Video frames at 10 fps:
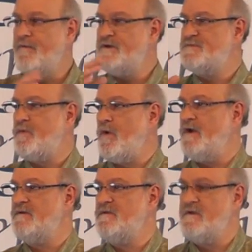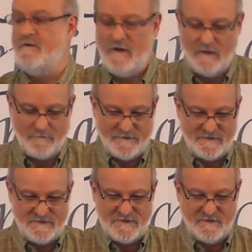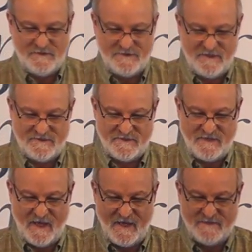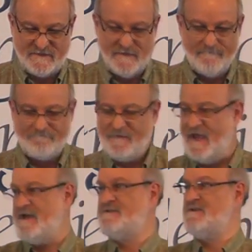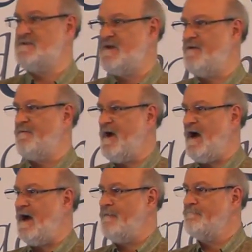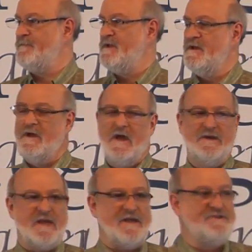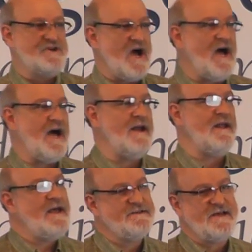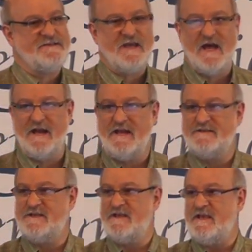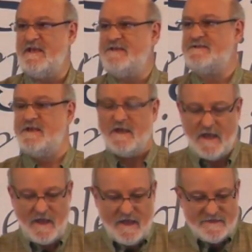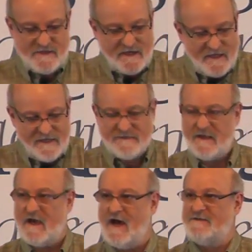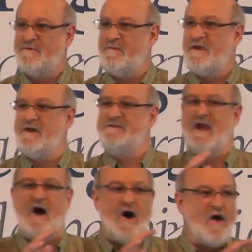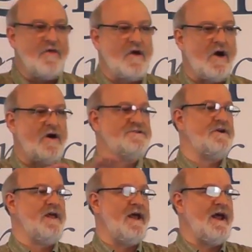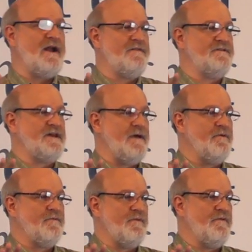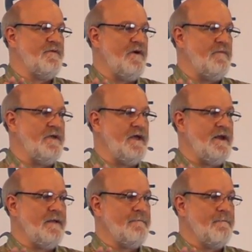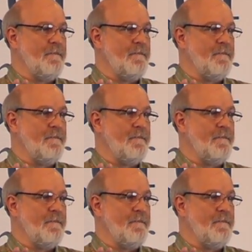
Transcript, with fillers: of which point to the unique position that Jesus has as the Son of God. And John, as I said, is the easy is an easy gospel because all the cards are laid out at the table from the very beginning.